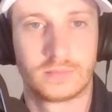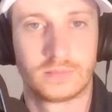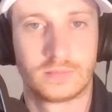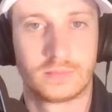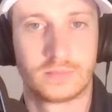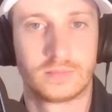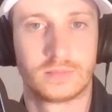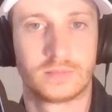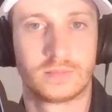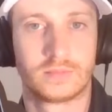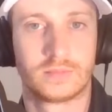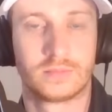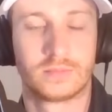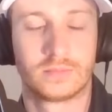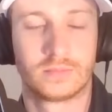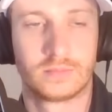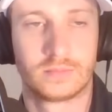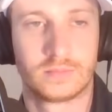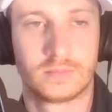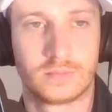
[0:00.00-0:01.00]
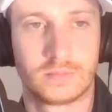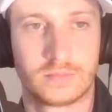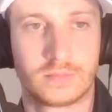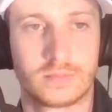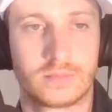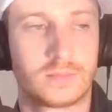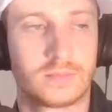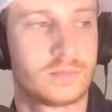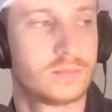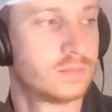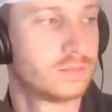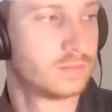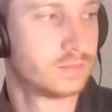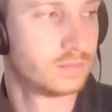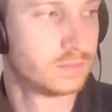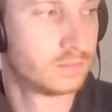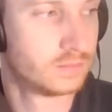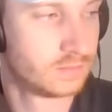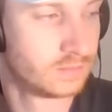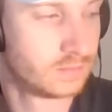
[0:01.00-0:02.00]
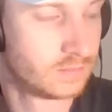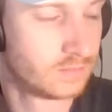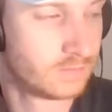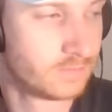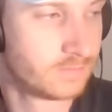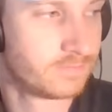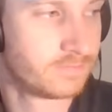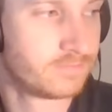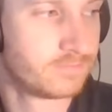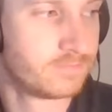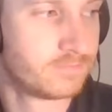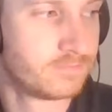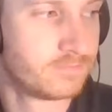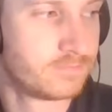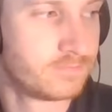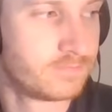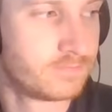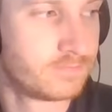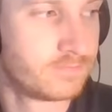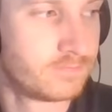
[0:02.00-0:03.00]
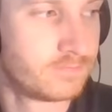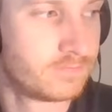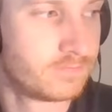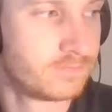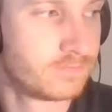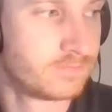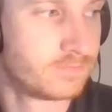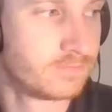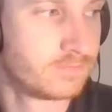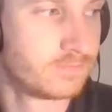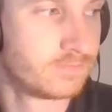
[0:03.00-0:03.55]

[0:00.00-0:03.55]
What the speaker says: This person isn't speaking.